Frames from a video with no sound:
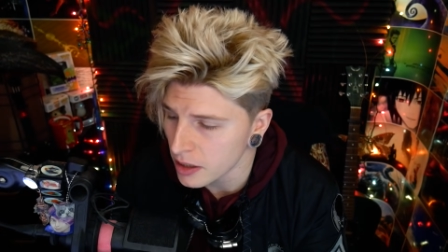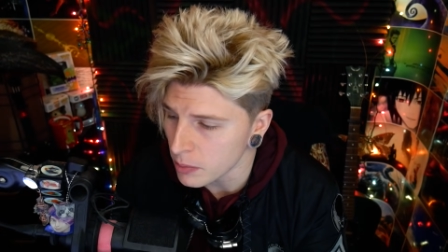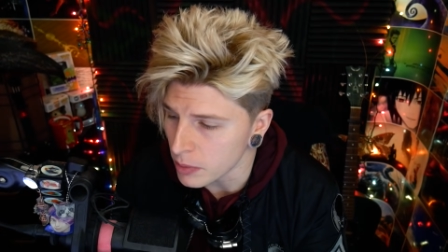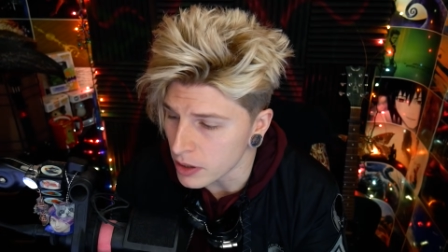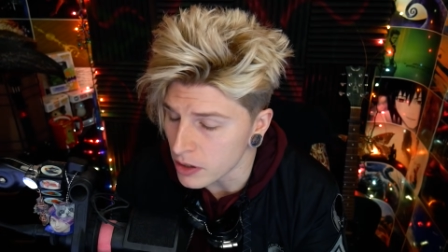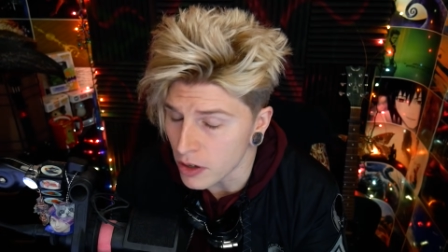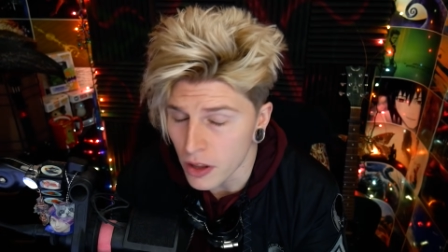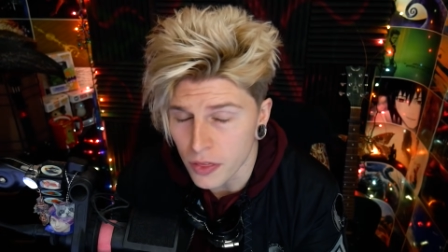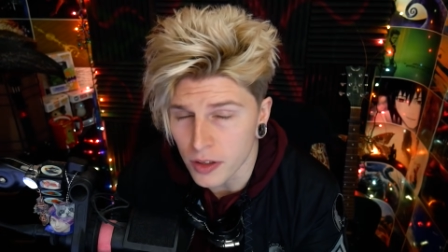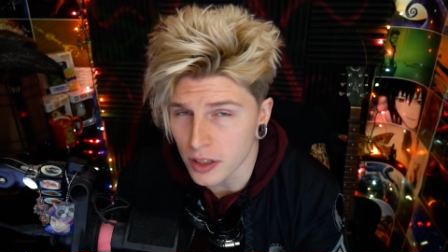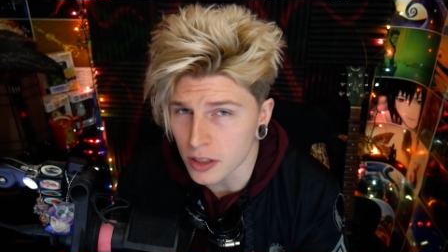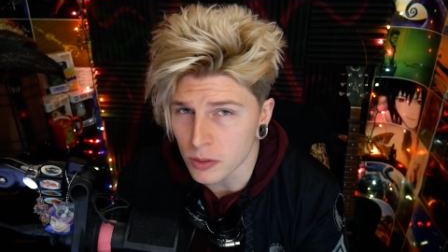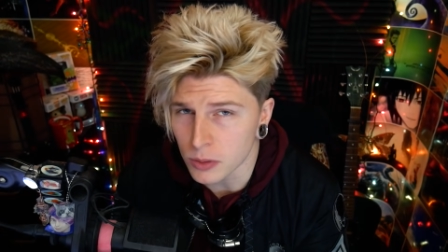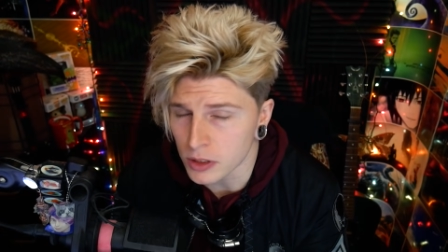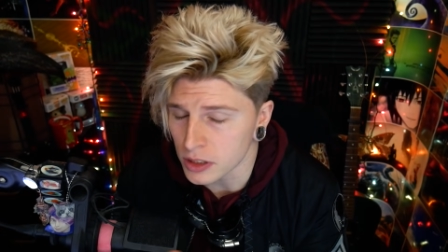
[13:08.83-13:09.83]
but
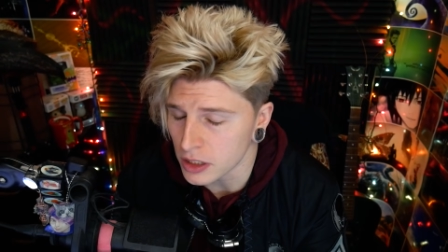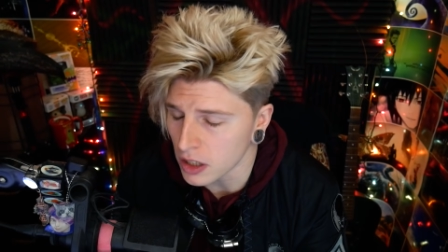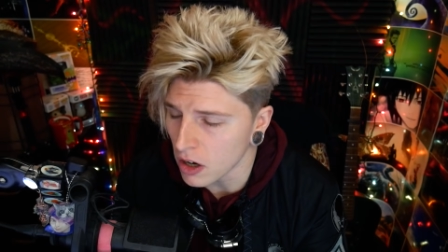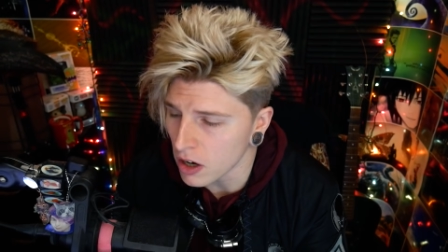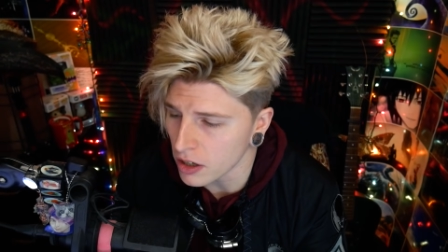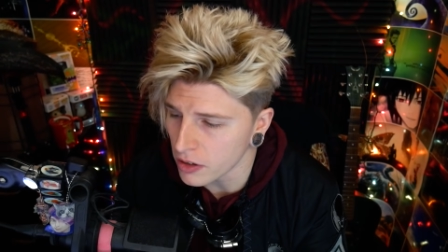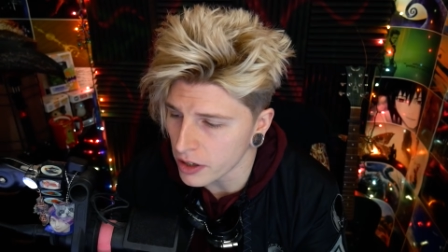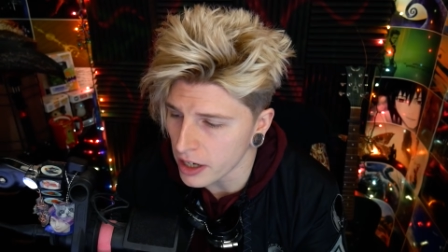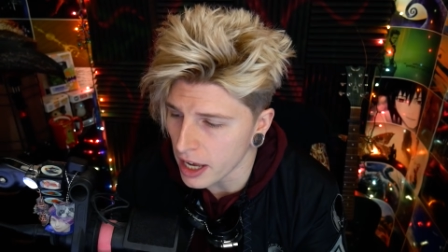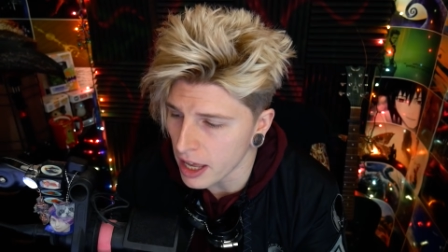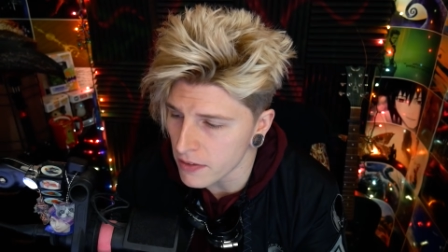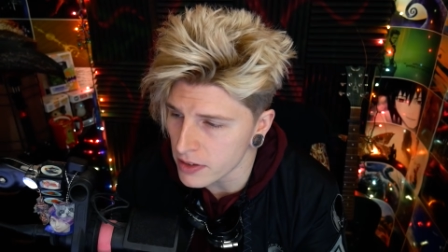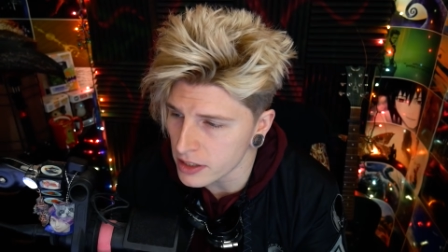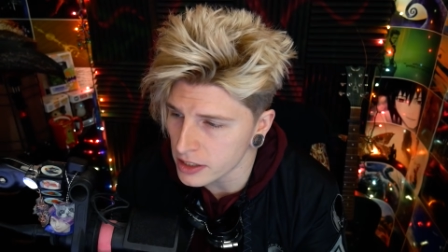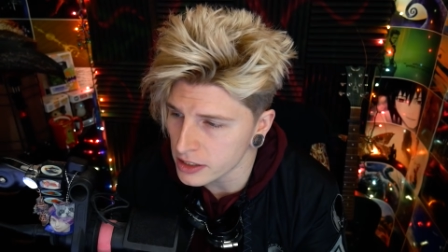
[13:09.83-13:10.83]
nothing was in concrete
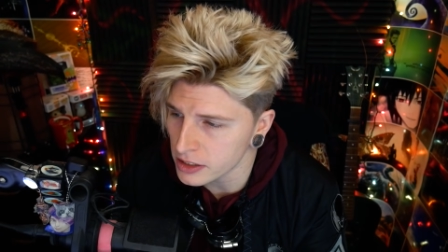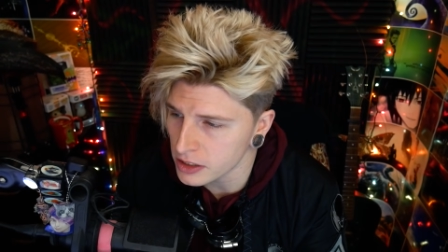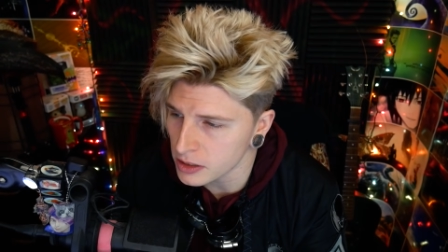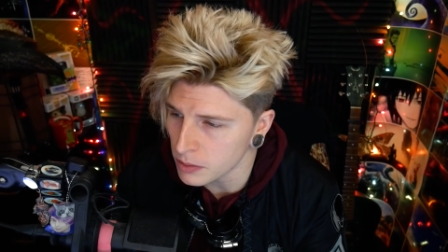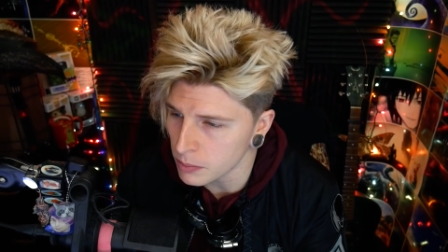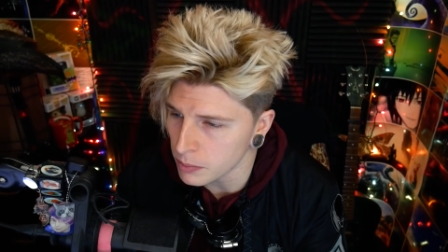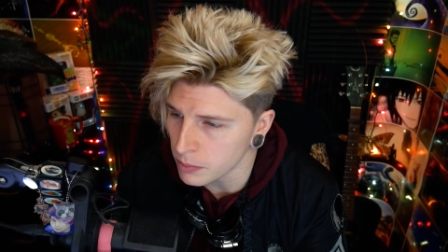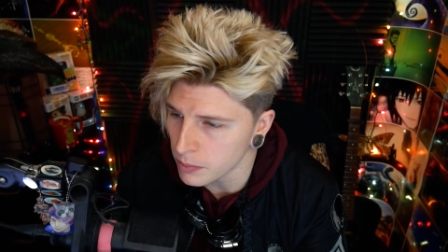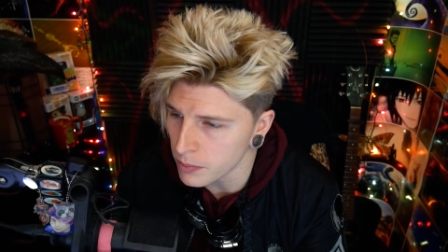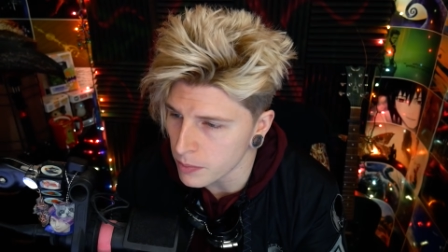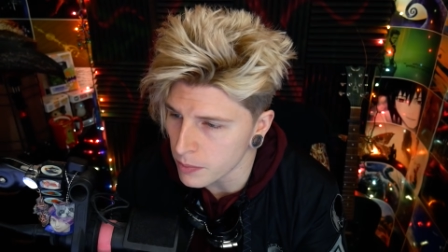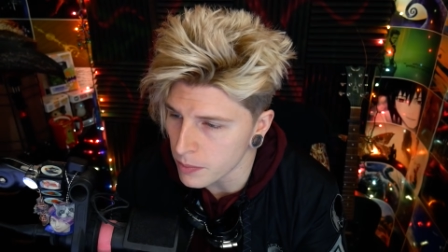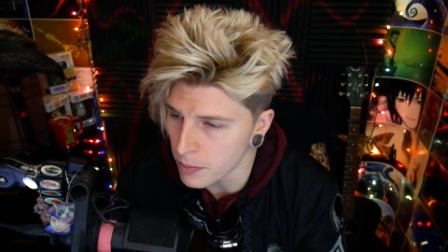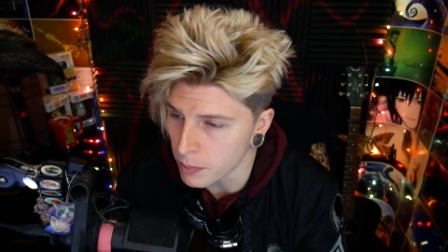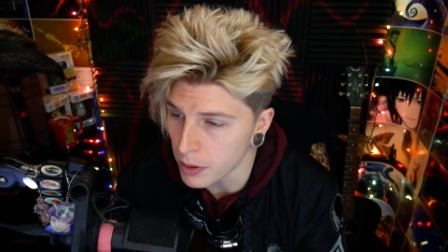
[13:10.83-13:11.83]
evidence
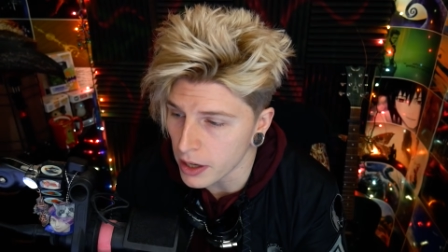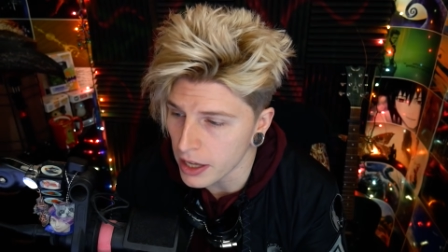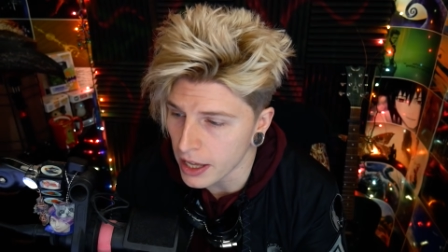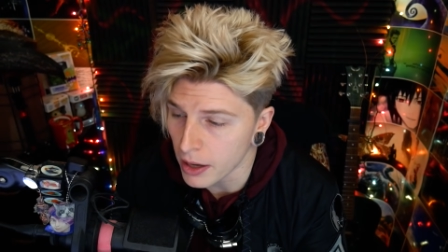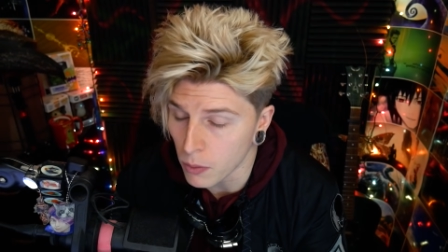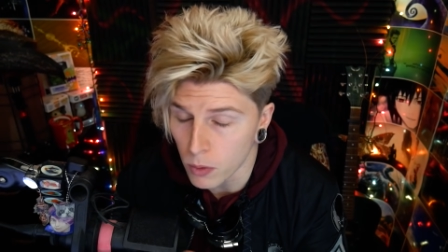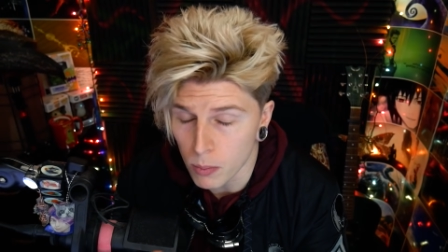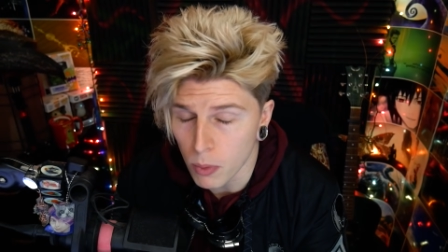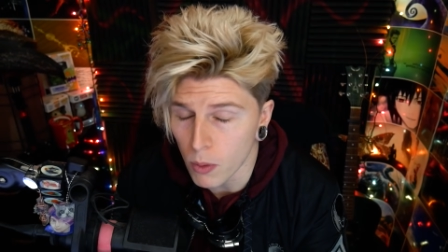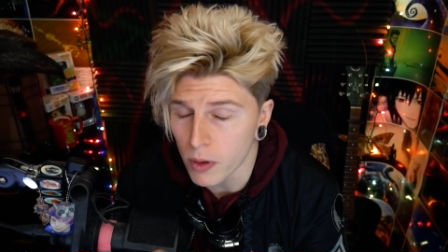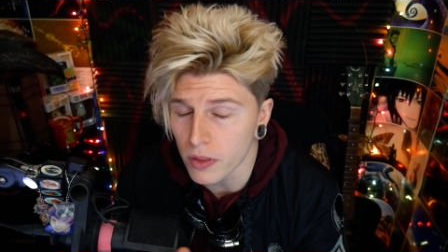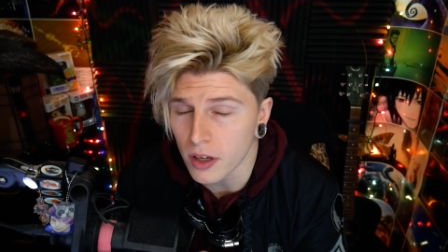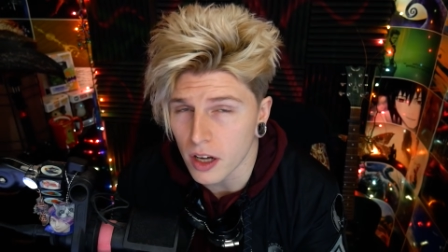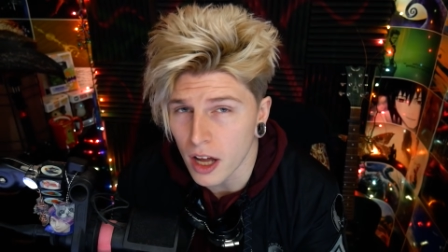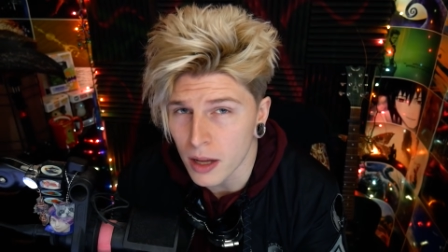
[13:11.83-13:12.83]
but at one
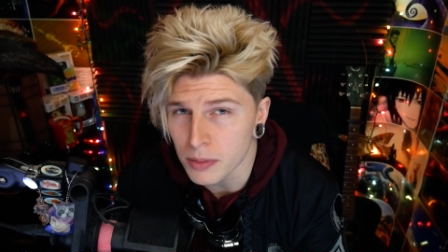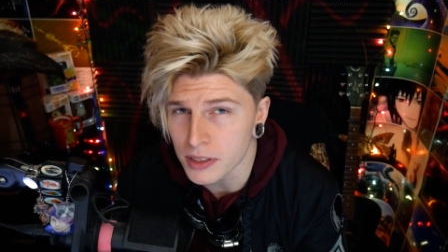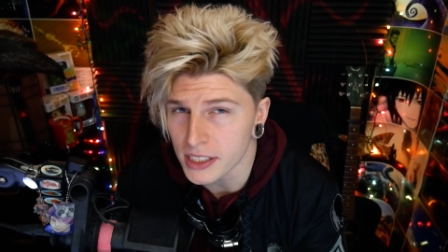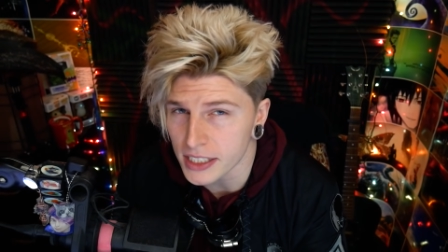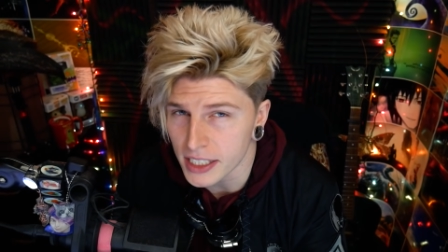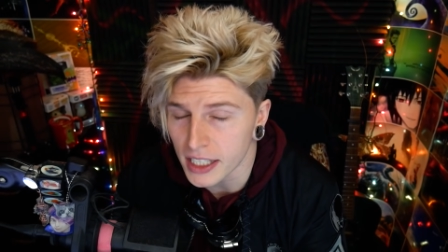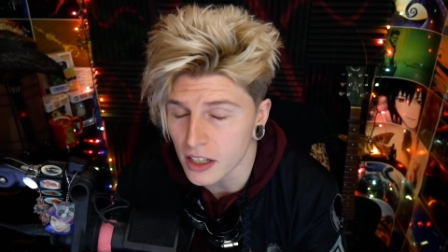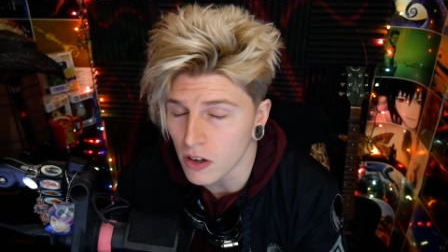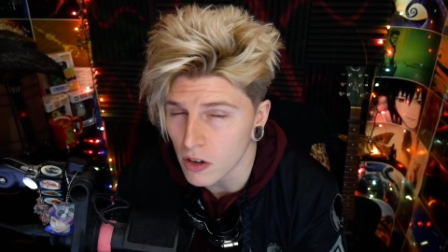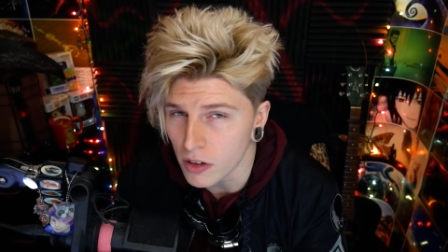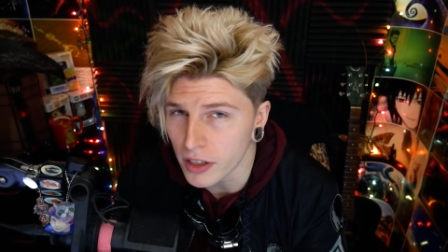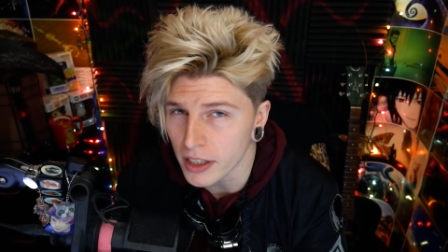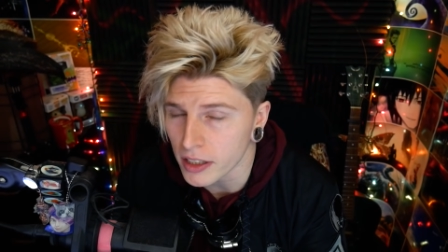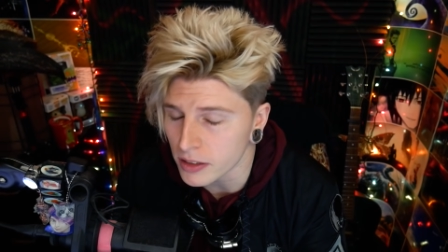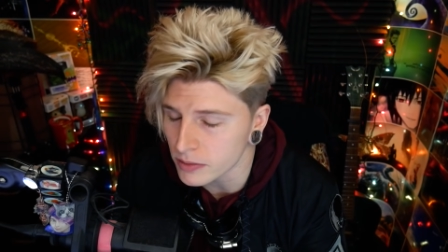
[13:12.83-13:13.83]
point the cops did get
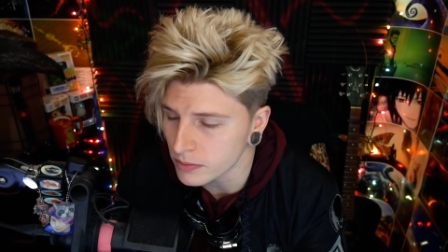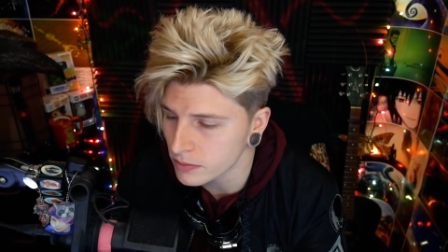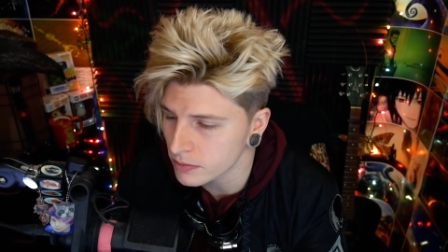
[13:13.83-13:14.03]
called out.